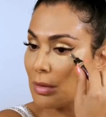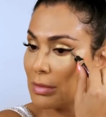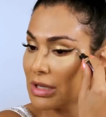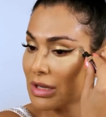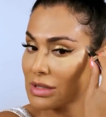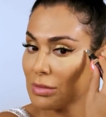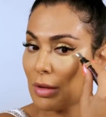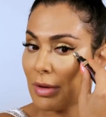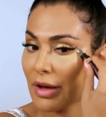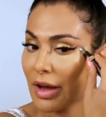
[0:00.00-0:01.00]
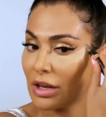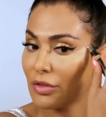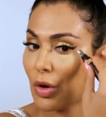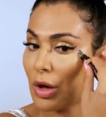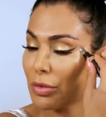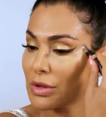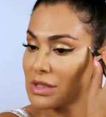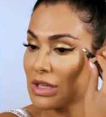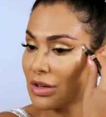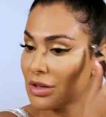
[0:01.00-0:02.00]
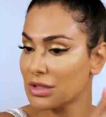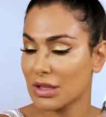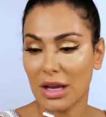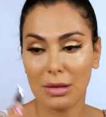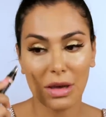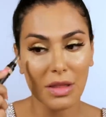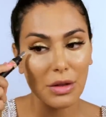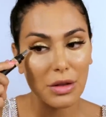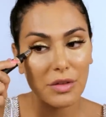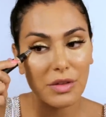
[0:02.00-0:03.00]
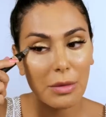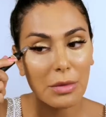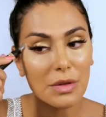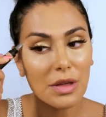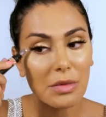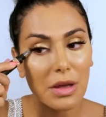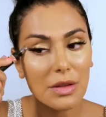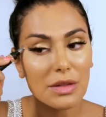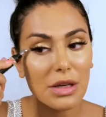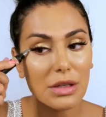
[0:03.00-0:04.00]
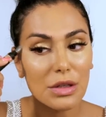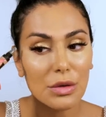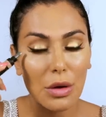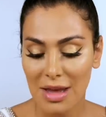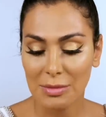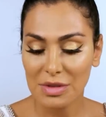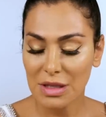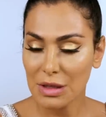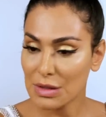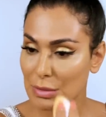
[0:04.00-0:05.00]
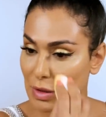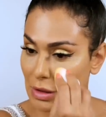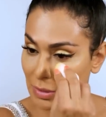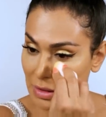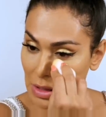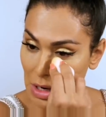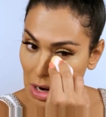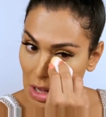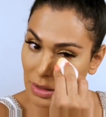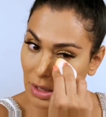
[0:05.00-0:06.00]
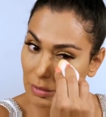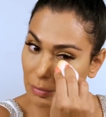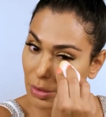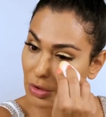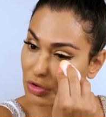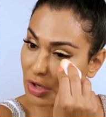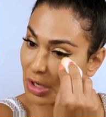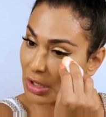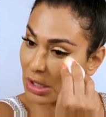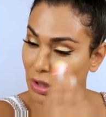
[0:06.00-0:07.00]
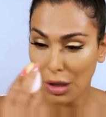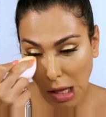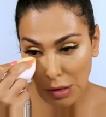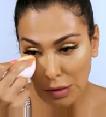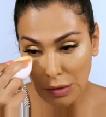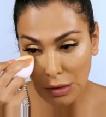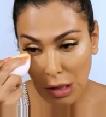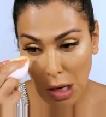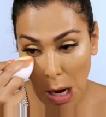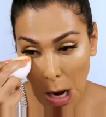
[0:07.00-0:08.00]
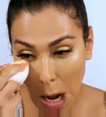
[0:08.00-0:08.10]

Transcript: I'm gonna take a small amount, kind of go upwards here to kind of make that look lifted. I'm gonna do the same thing on this side too. I'm just gonna use a beauty blender to kind of push any edges in here.